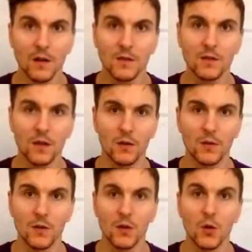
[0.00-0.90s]
So,
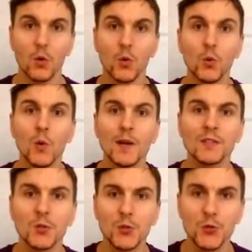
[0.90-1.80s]
où
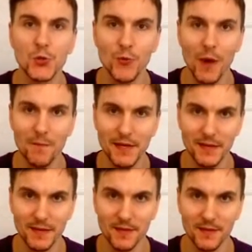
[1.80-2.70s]
est-ce que tu
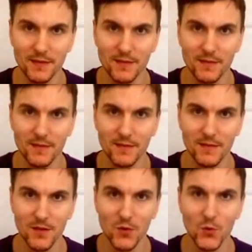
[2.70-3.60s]
habites?
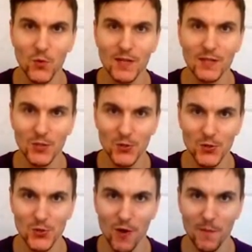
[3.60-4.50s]
Où est-ce que
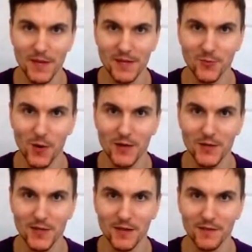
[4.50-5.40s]
tu habites? Where
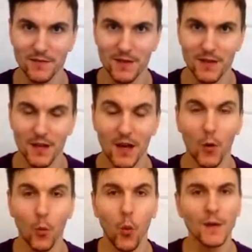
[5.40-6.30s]
do you live?
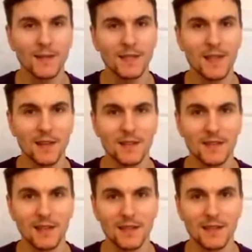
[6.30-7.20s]
What has that
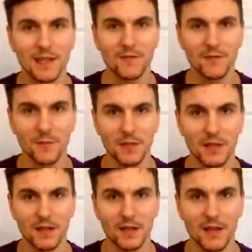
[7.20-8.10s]
sentence given
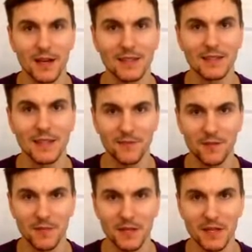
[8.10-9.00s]
me? It's
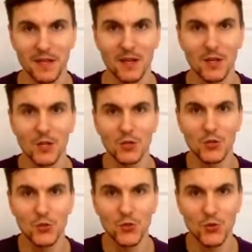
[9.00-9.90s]
given me
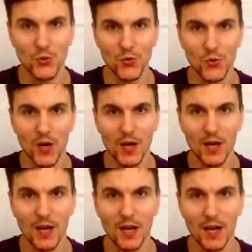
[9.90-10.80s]
tu
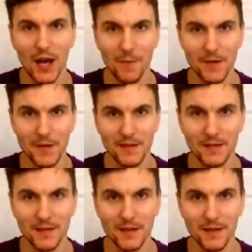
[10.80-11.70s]

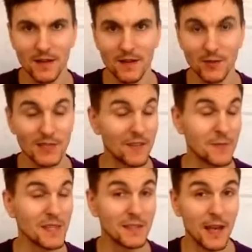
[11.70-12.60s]
habites, so it's giving
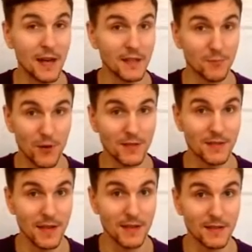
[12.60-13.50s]
me the tense,
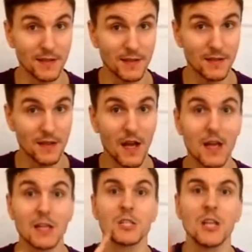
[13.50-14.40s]
present tense.
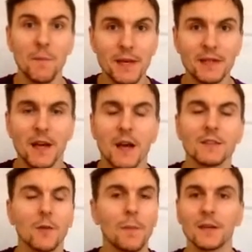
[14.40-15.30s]
J'habite,
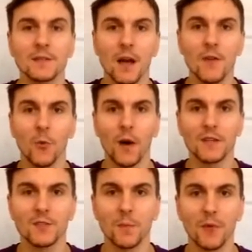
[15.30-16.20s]
so because
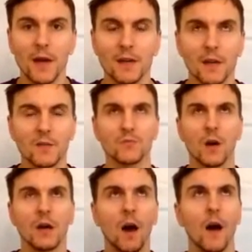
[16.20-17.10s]
otherwise your brain goes,
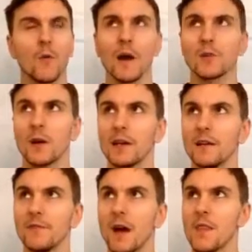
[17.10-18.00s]
right, where do I
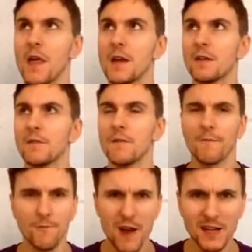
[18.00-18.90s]
live? And then
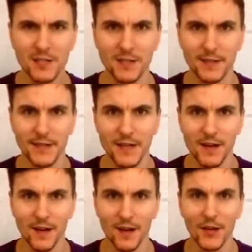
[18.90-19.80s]
freshly
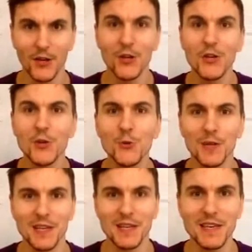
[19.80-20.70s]
and
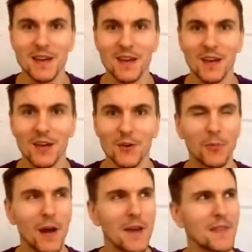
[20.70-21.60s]
newly, your
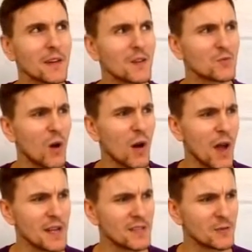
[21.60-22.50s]
brain then goes, right,
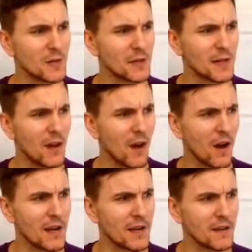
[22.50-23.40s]
I need to work out
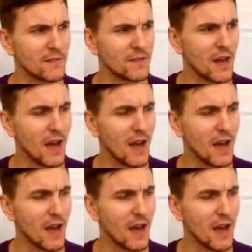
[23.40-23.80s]
I live.